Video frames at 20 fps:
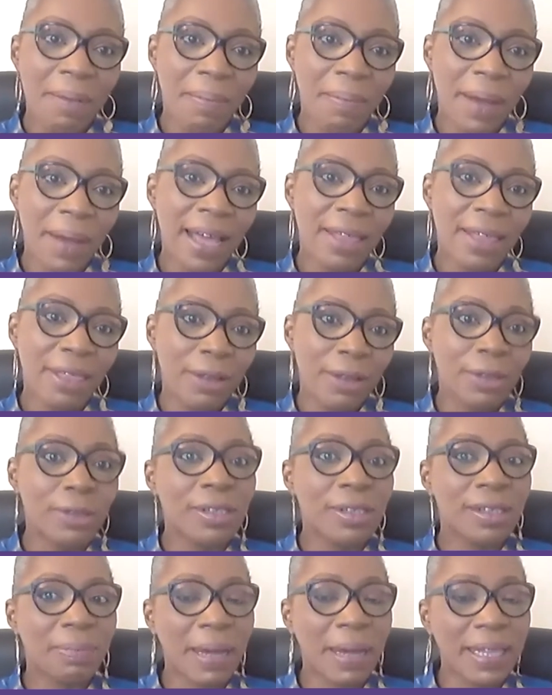by
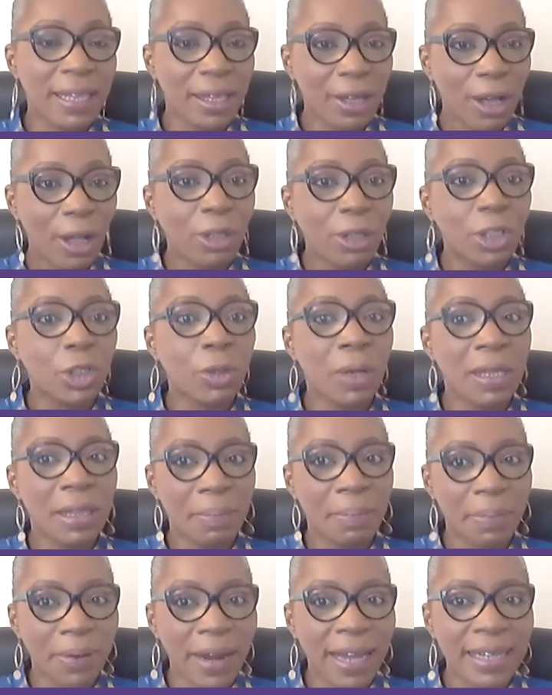the culture and
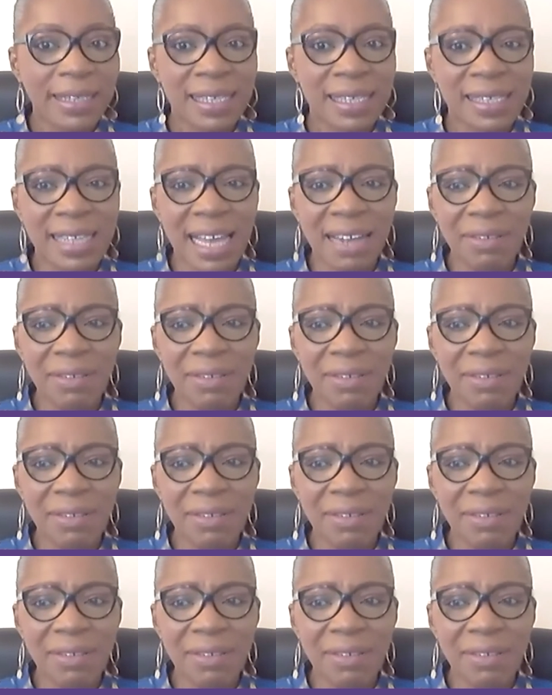the practice.